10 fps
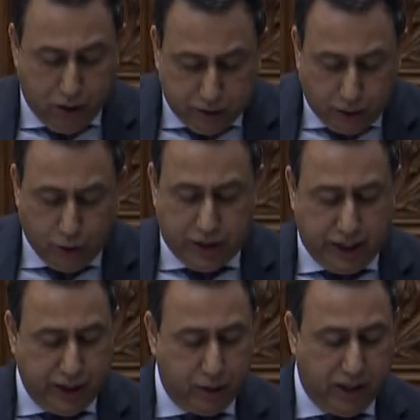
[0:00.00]
the
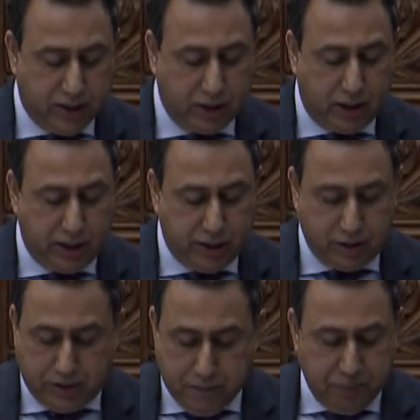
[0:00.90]
Ontario
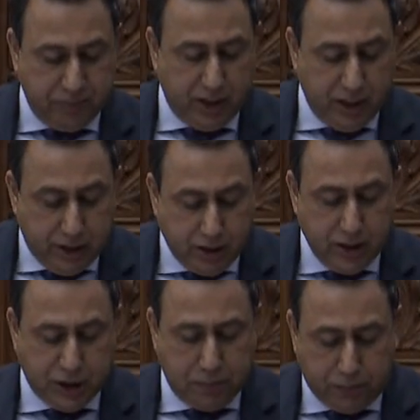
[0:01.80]
Legislature
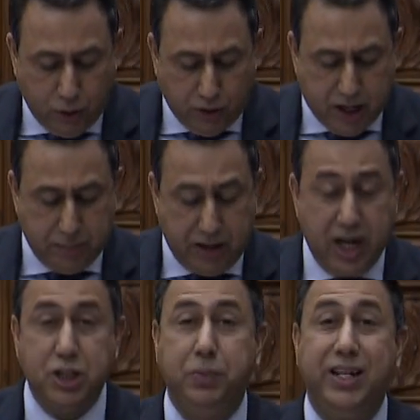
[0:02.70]
internship program
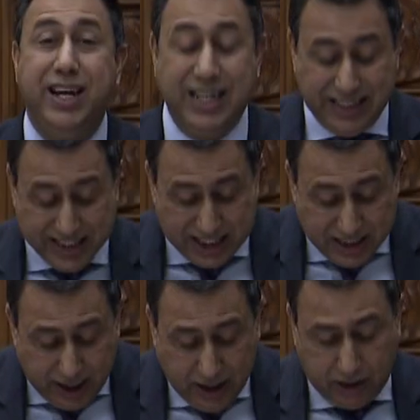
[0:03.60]
has been a
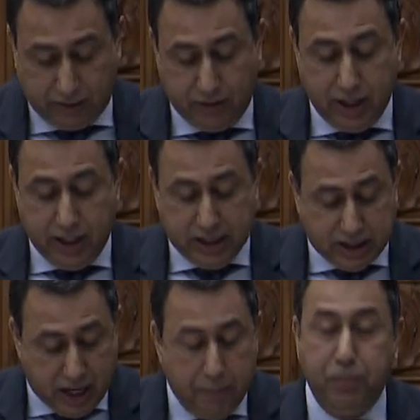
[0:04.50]
distinctive
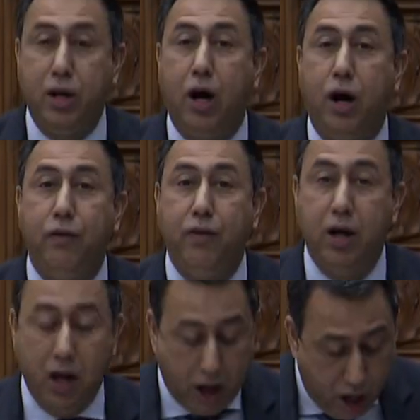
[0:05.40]
example
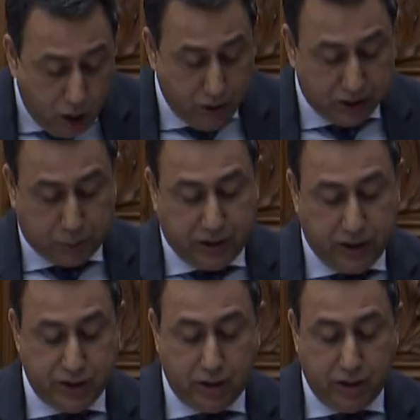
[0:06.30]
how
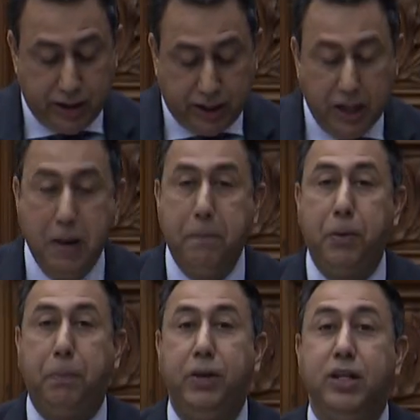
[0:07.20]
experiential learning
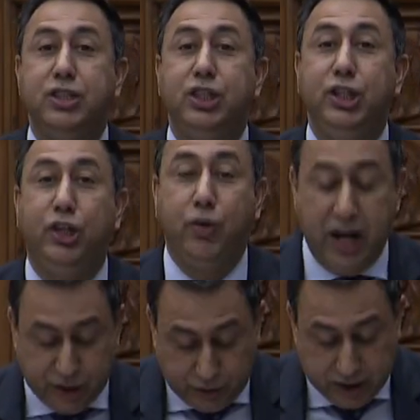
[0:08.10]
prepares new
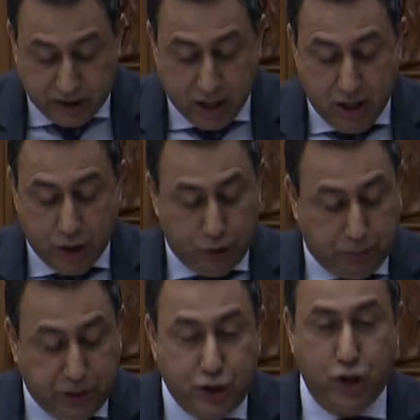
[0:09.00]
graduates to
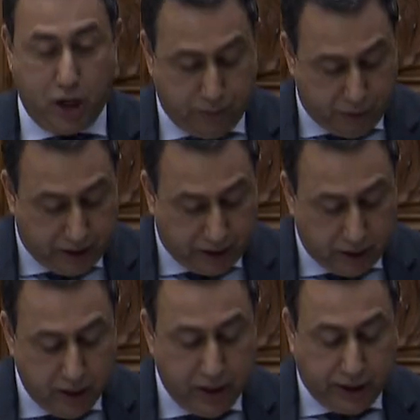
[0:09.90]
be job ready.
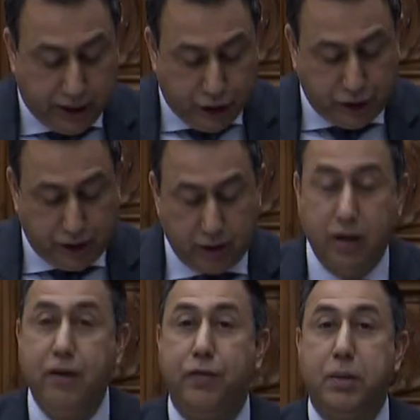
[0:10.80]
Each year,
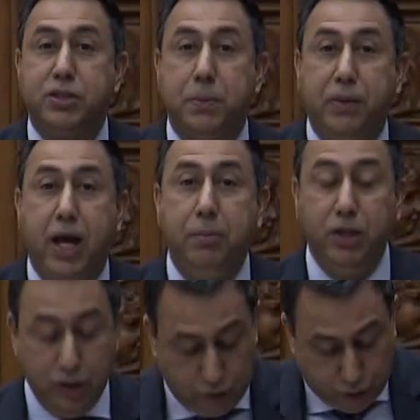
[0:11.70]
from September
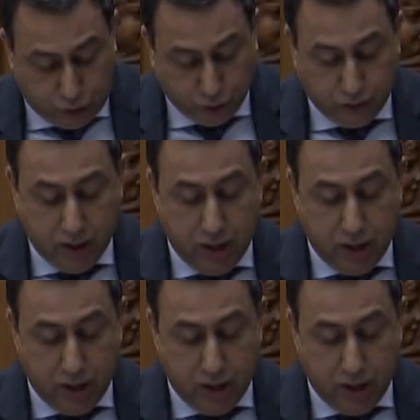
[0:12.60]
to June,